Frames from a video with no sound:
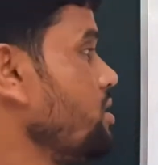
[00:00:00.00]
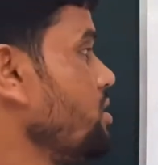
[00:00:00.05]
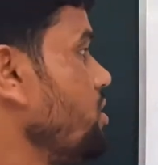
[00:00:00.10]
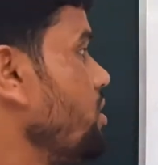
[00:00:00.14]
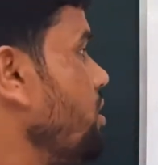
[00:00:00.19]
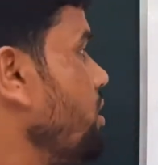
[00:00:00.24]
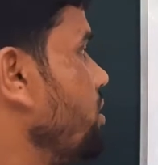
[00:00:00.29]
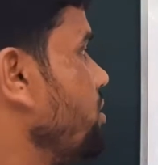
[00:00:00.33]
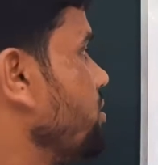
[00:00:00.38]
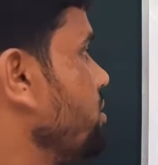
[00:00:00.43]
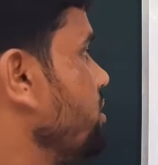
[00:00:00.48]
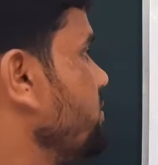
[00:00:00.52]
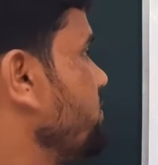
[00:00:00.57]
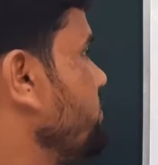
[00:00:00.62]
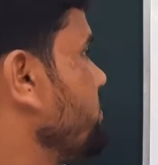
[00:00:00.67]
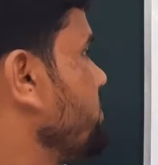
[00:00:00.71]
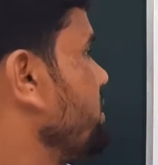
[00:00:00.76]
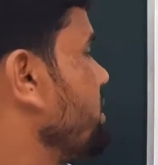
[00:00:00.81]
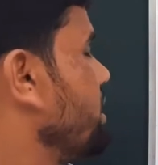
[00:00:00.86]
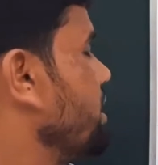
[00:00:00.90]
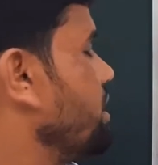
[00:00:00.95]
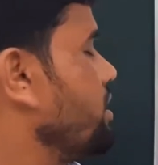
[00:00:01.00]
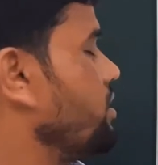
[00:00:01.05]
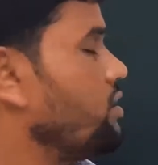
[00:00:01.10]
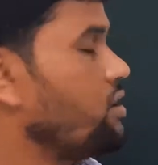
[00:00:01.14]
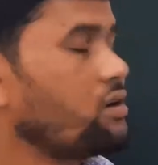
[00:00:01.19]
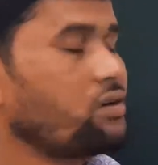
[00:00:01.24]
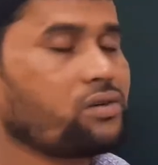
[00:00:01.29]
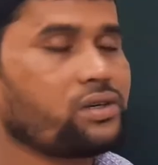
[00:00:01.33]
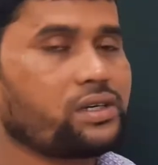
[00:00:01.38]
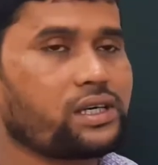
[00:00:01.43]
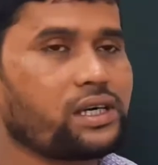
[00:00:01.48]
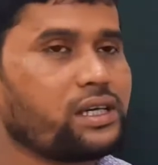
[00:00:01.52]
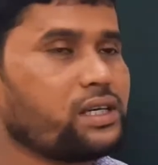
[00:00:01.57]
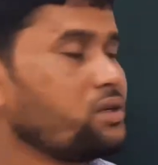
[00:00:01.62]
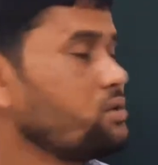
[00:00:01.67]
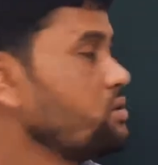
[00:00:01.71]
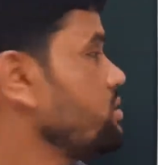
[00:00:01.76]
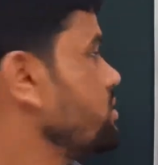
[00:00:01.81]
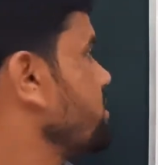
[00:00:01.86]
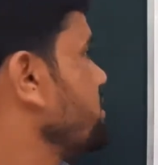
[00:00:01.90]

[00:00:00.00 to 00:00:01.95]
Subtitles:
Or if or we can use